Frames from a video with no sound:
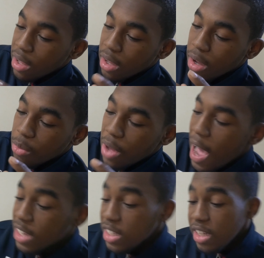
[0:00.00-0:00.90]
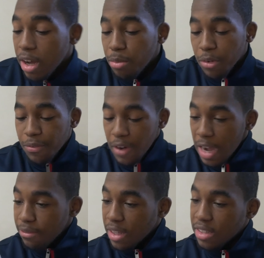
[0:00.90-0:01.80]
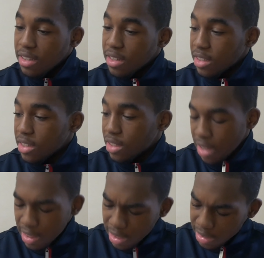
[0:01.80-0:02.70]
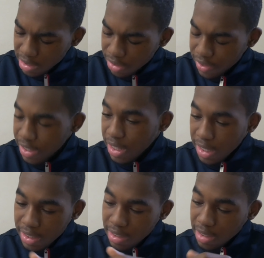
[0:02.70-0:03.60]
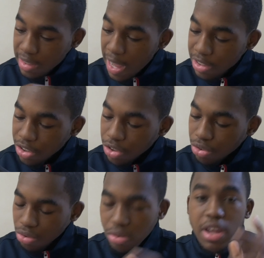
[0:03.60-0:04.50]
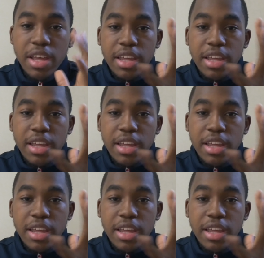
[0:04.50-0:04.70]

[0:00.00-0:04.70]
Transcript: It come with 5 laces, cause this, I think there's already a lace attached to the shoe.